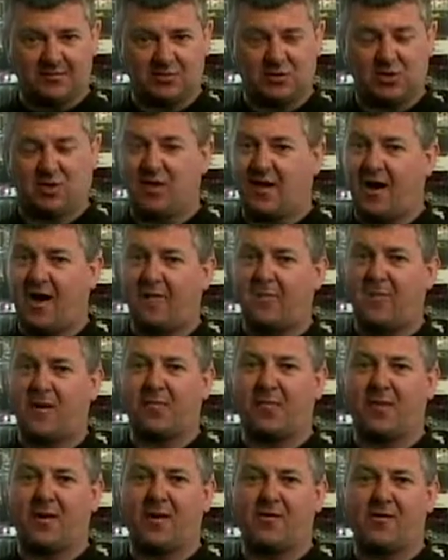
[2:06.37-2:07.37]
So there are
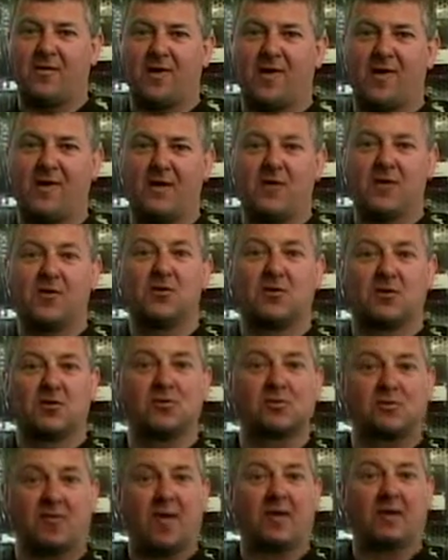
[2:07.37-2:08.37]
people out there who do
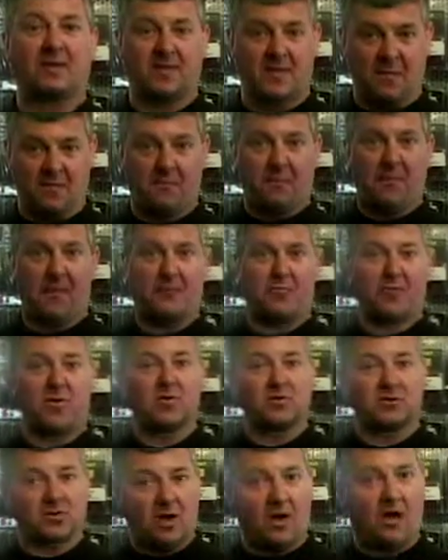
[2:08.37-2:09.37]
spend big
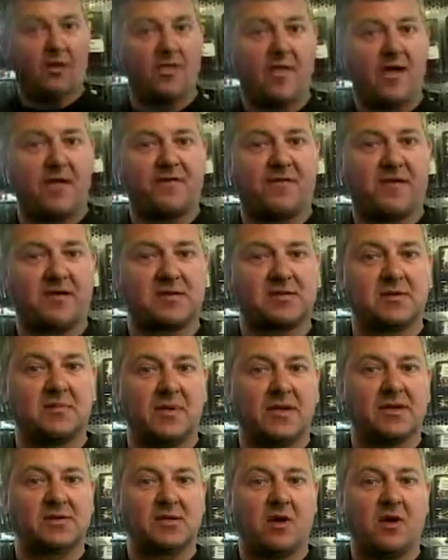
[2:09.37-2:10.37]
bucks on their fancy
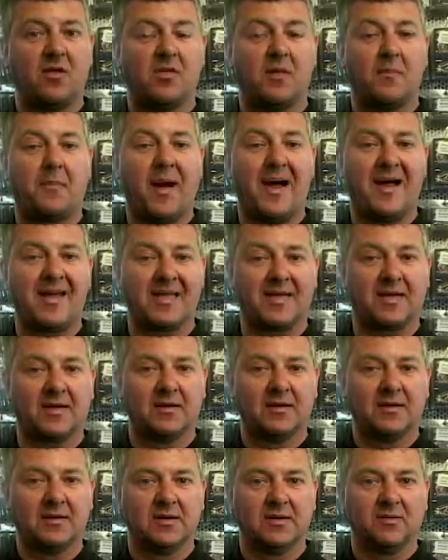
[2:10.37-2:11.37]
bits on the bike.
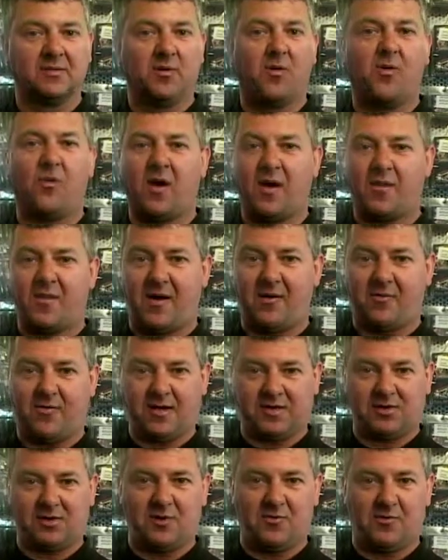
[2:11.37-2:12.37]
But what about
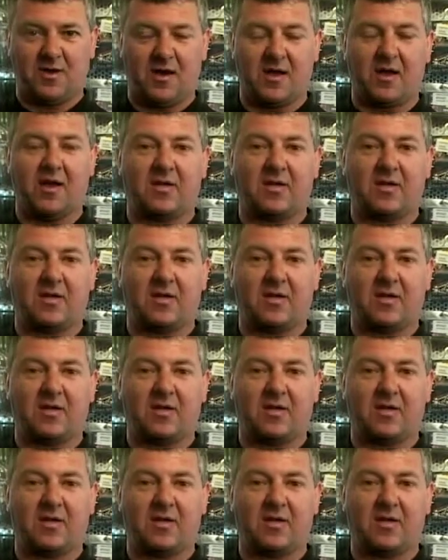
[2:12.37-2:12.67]
this unit?